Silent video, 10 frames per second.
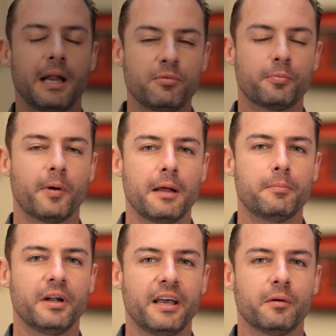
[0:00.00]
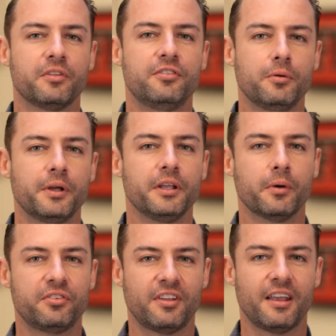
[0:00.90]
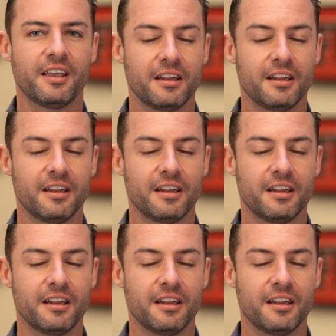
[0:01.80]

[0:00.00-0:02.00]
name's Brad Burnett with DUNA USA,